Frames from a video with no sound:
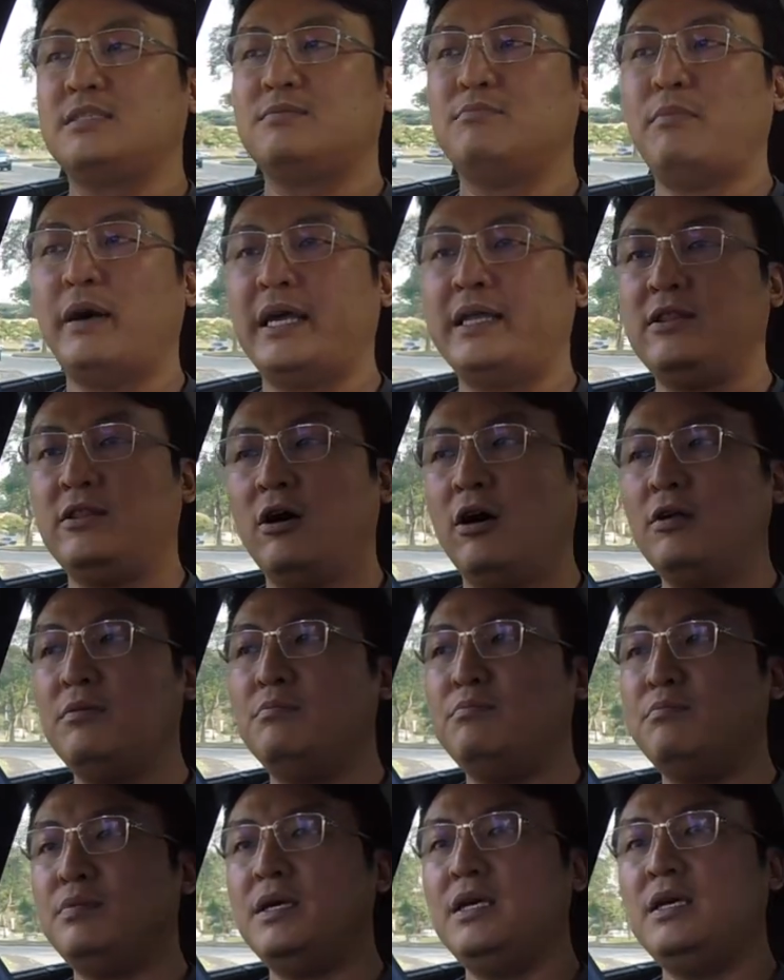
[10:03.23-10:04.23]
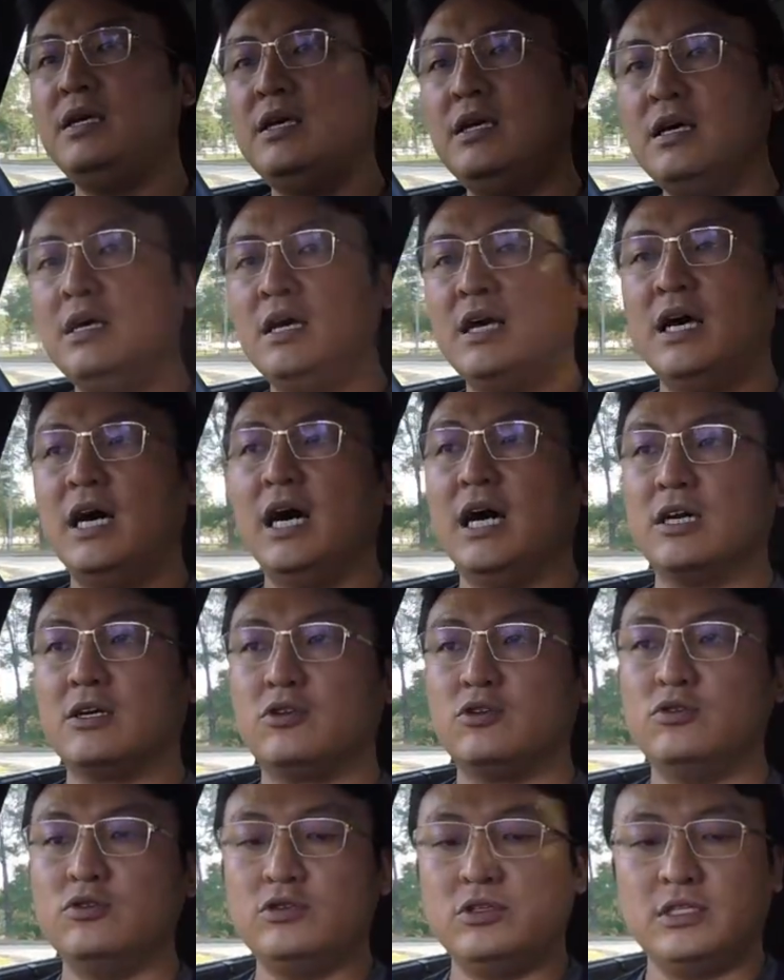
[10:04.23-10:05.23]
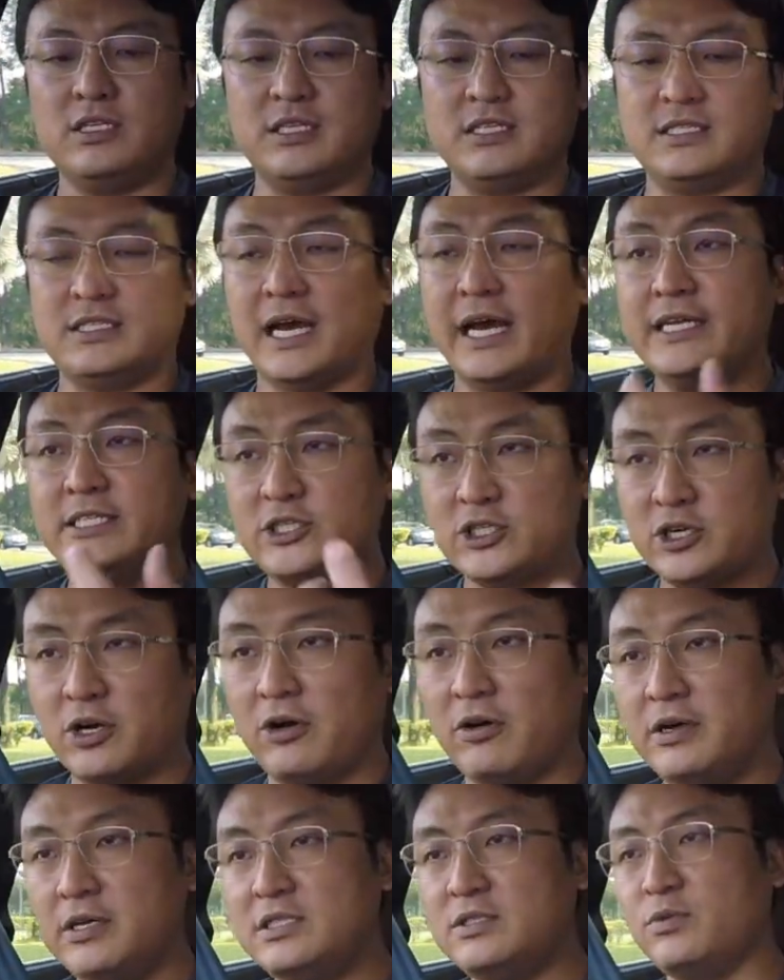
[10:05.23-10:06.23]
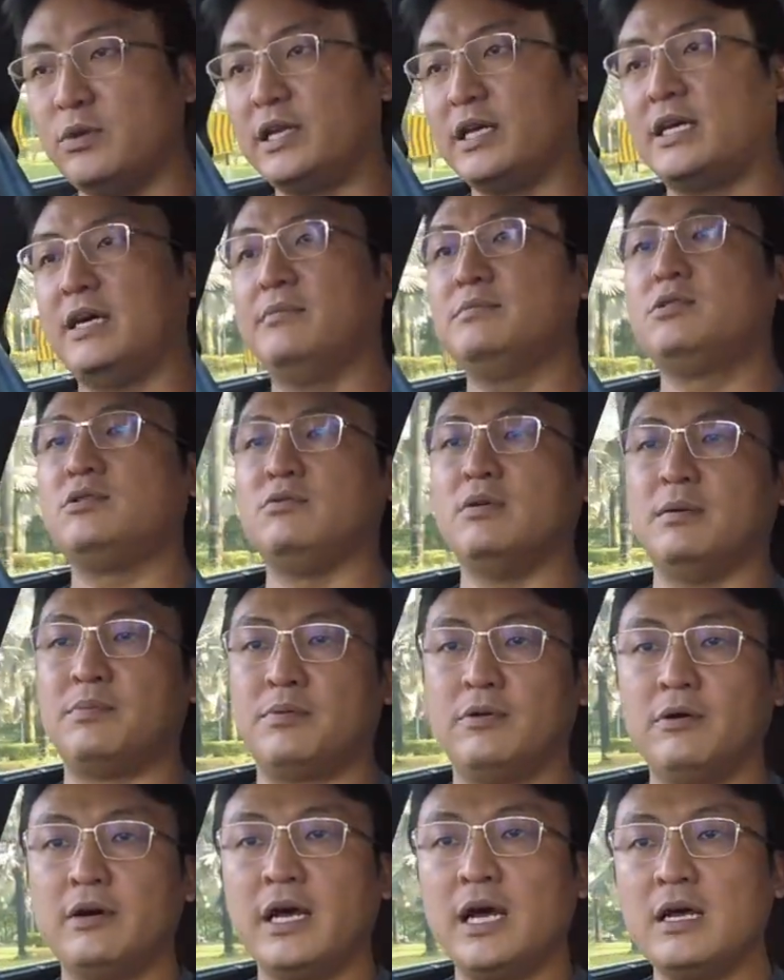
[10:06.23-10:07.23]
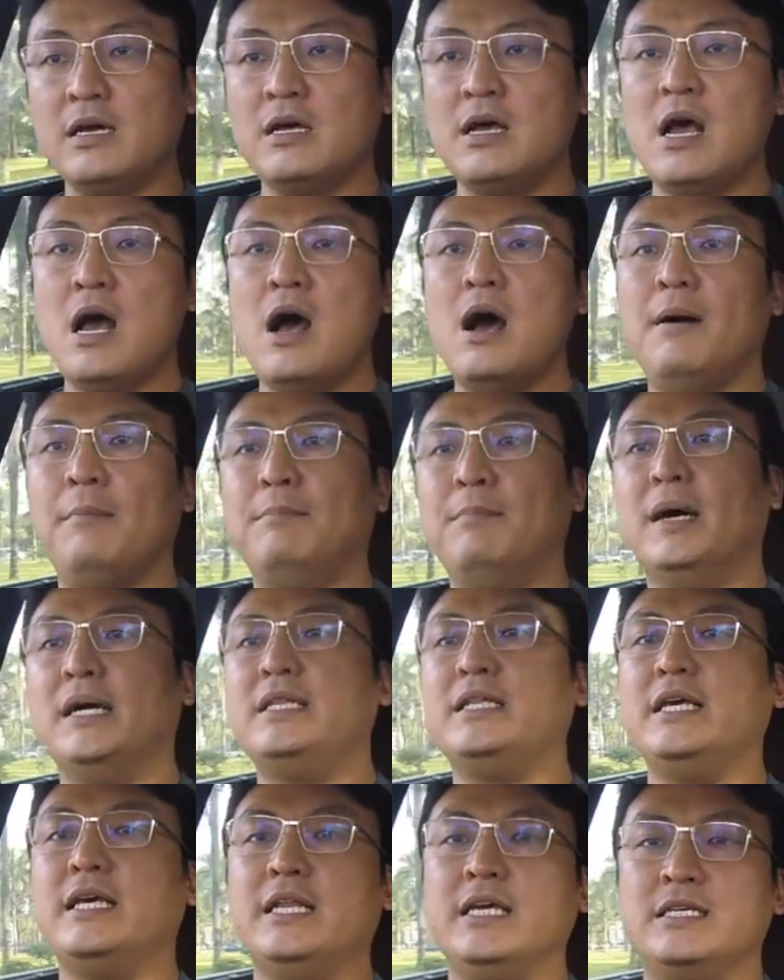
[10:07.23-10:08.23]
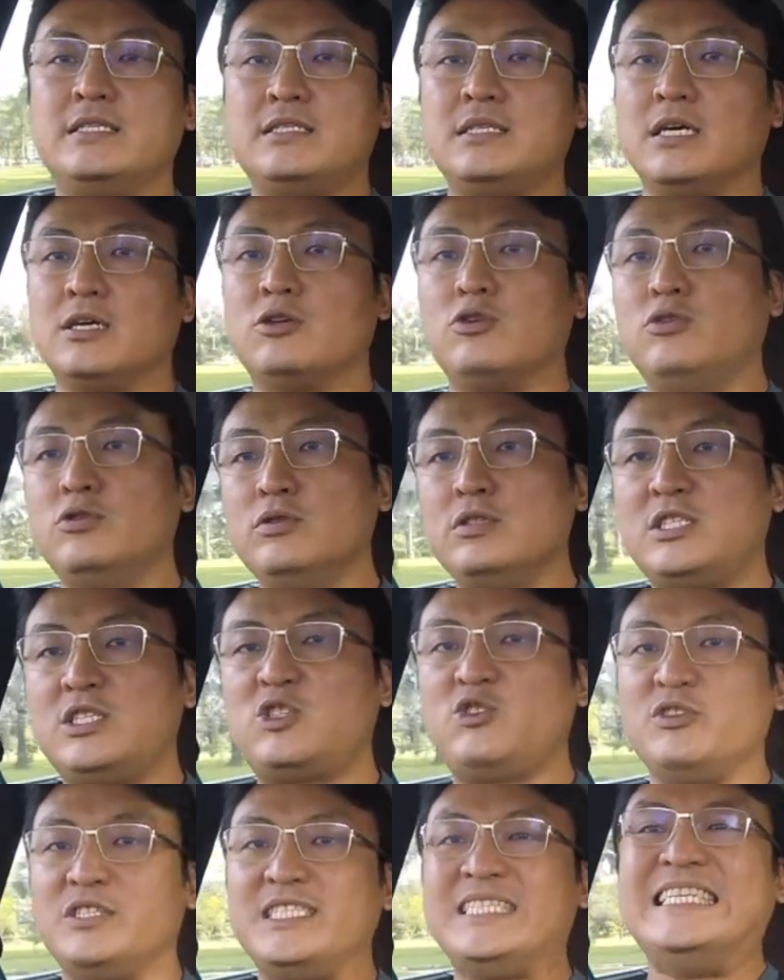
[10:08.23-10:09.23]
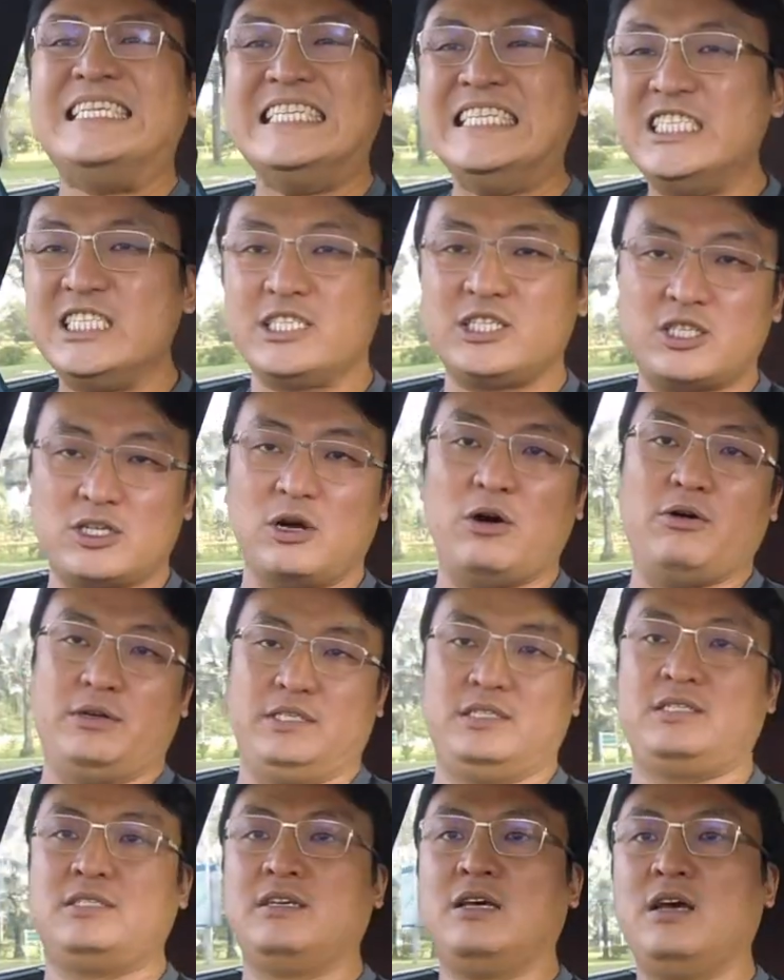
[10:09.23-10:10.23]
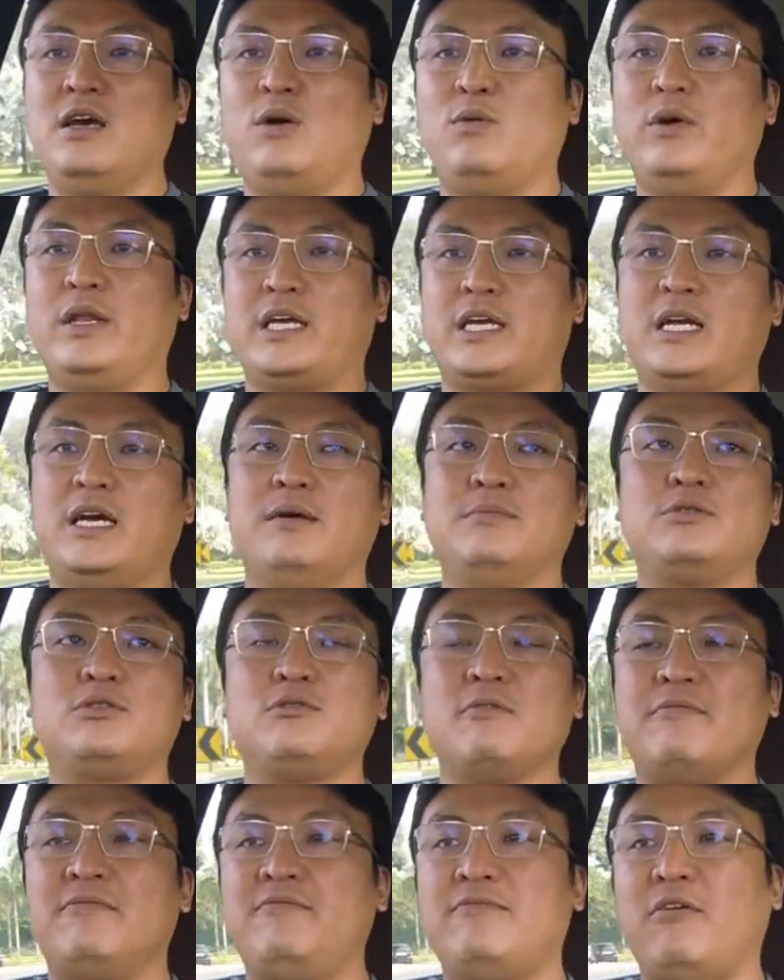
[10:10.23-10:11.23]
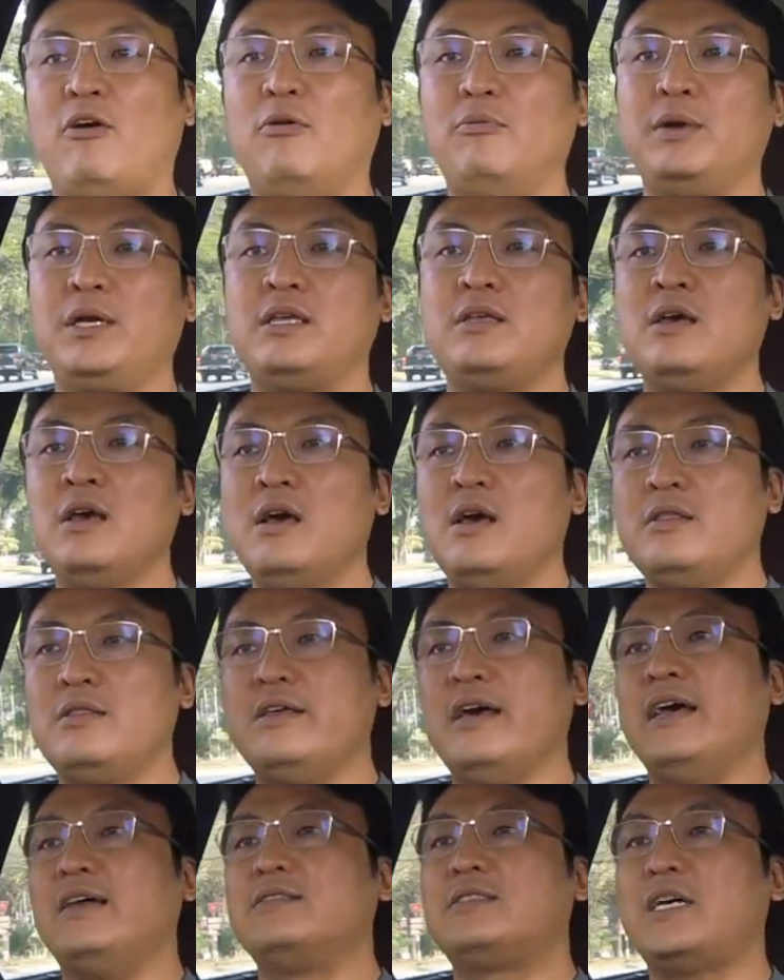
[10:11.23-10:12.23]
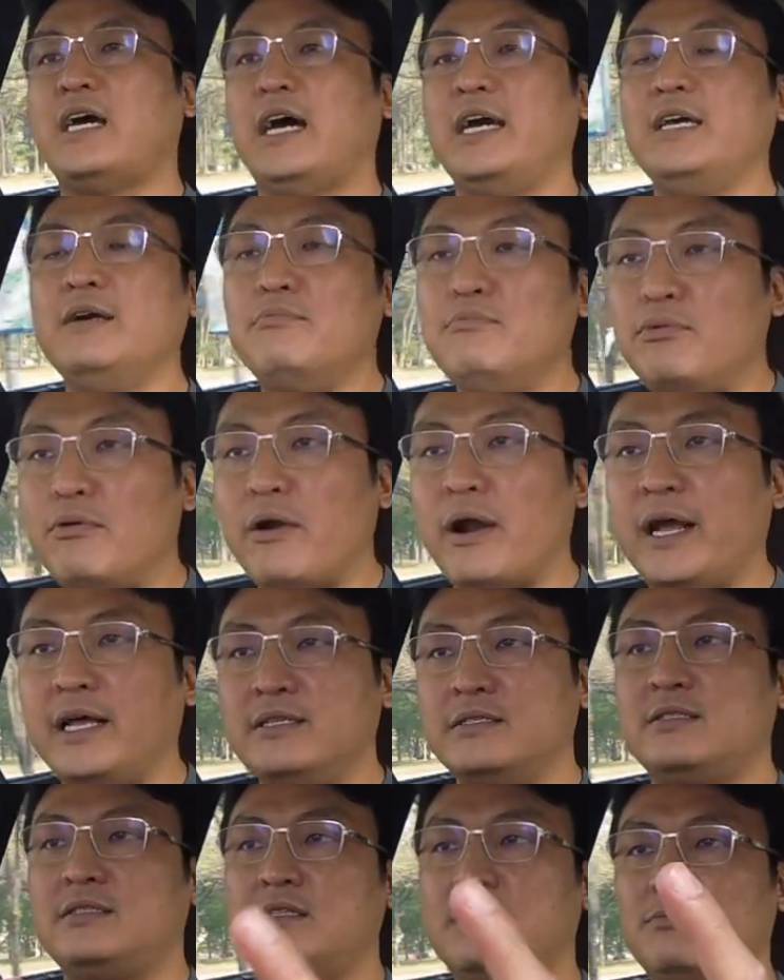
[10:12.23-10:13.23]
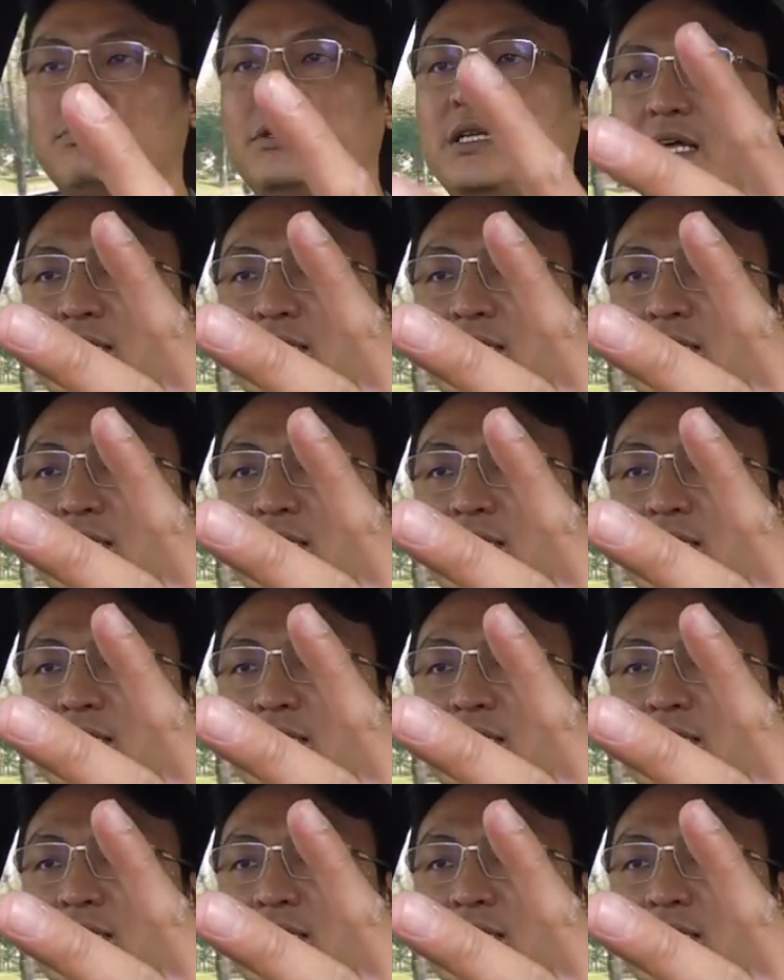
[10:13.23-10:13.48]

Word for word: might not be a good design choice when it comes to a product, but it is a good strategic choice when it comes to forming the entire brand, the